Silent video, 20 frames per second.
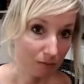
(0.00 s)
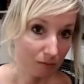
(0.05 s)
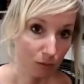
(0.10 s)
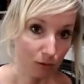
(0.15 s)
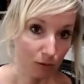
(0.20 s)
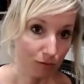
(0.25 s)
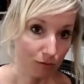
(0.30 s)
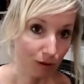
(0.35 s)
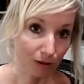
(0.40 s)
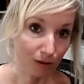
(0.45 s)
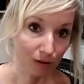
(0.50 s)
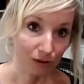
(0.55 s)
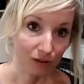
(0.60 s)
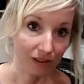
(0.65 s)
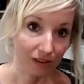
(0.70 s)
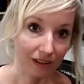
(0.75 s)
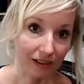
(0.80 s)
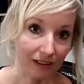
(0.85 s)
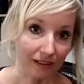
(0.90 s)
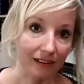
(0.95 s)

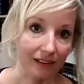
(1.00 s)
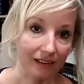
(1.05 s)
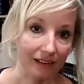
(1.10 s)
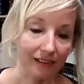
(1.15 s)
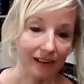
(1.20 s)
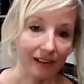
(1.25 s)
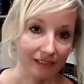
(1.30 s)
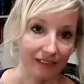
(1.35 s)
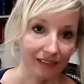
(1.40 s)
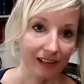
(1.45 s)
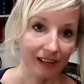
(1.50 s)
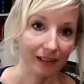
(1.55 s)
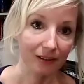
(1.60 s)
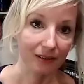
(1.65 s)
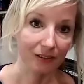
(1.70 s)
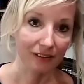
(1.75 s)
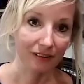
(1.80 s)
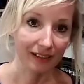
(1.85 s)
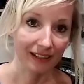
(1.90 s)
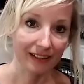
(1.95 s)
morphology and, and, and
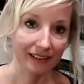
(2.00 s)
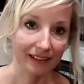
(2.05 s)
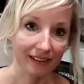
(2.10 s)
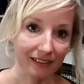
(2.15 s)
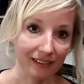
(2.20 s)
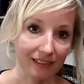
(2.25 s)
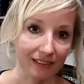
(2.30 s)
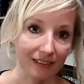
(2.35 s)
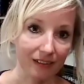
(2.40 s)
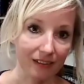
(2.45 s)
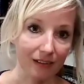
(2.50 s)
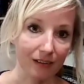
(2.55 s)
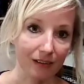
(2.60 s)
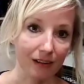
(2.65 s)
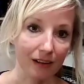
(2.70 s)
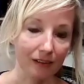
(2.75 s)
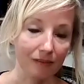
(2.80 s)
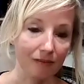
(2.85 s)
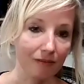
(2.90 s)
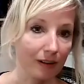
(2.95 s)
cytogenetics.
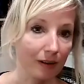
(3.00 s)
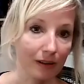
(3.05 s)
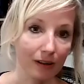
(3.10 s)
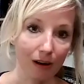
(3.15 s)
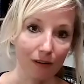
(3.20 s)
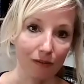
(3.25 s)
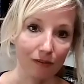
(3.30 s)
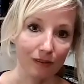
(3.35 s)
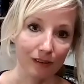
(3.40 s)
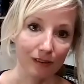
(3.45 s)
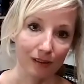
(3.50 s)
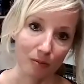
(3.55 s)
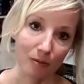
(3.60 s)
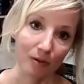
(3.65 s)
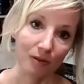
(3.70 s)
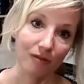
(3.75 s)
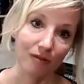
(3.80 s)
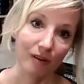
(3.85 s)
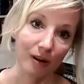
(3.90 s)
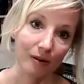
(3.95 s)
And very often that
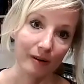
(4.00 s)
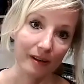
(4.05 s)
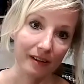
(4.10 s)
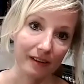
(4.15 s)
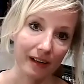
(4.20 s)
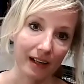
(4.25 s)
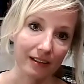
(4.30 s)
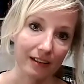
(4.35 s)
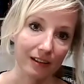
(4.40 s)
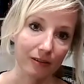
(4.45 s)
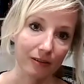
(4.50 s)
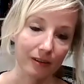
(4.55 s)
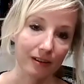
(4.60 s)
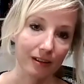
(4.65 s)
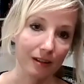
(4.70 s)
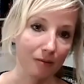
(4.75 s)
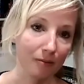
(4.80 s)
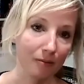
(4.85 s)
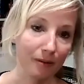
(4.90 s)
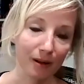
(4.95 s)
was very inaccurate.
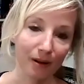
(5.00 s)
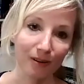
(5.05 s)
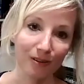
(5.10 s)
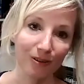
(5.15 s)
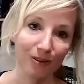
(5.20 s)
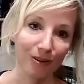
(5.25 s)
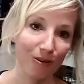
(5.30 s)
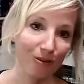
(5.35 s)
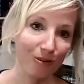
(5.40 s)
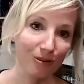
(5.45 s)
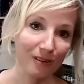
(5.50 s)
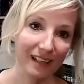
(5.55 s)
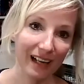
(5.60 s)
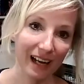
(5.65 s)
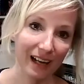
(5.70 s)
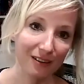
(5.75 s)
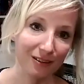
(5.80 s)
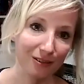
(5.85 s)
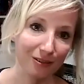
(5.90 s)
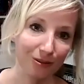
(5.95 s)
And we also only
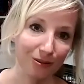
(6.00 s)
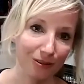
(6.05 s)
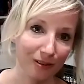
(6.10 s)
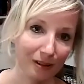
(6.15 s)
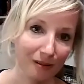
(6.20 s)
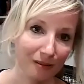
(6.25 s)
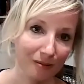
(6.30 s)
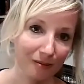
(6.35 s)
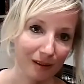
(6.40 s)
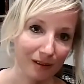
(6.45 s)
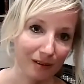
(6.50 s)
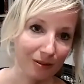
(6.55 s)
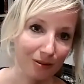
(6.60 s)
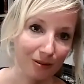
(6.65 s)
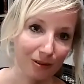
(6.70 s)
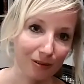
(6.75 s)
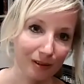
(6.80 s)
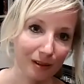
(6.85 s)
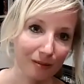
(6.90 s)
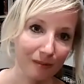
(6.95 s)
had two, treat, uh,
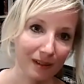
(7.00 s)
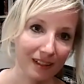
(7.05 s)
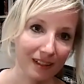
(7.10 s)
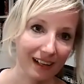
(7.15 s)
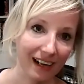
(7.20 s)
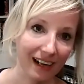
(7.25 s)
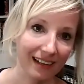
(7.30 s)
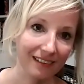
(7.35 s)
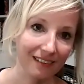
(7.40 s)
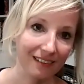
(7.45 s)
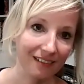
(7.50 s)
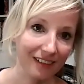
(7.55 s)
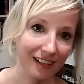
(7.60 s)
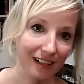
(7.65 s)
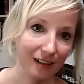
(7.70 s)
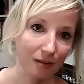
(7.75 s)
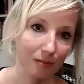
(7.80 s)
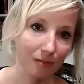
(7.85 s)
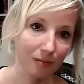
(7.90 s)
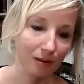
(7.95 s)
two treatment kinds
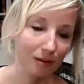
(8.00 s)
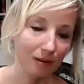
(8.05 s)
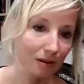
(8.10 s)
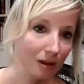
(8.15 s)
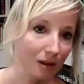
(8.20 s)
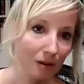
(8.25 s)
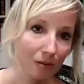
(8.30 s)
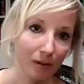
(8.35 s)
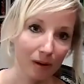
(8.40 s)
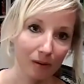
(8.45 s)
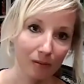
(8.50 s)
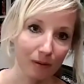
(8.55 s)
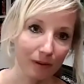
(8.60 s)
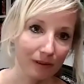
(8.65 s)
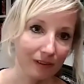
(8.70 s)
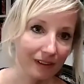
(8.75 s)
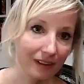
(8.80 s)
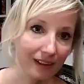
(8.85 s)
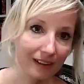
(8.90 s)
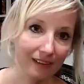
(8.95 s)
available. Mm-hmm. One
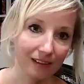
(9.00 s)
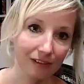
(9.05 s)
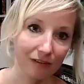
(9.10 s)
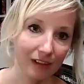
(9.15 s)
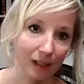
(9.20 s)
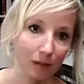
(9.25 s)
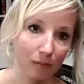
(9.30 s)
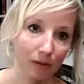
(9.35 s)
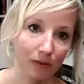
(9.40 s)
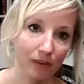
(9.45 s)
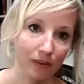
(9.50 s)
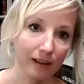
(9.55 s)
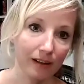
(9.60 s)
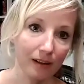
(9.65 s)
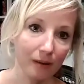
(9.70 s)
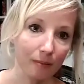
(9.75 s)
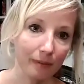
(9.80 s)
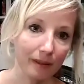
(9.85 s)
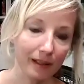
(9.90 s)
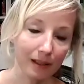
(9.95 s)
was intensive
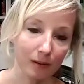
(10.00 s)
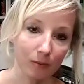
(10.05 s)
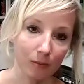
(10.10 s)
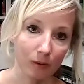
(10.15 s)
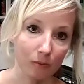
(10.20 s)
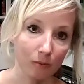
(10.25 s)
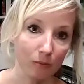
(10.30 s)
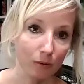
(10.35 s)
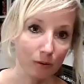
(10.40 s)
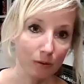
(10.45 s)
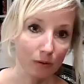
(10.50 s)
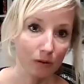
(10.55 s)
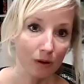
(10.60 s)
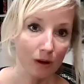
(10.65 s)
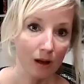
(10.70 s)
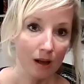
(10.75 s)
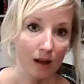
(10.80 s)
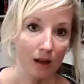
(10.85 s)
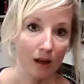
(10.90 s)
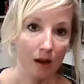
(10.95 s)
chemotherapy, and one
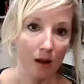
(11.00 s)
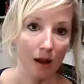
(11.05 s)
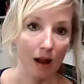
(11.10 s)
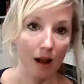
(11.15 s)
was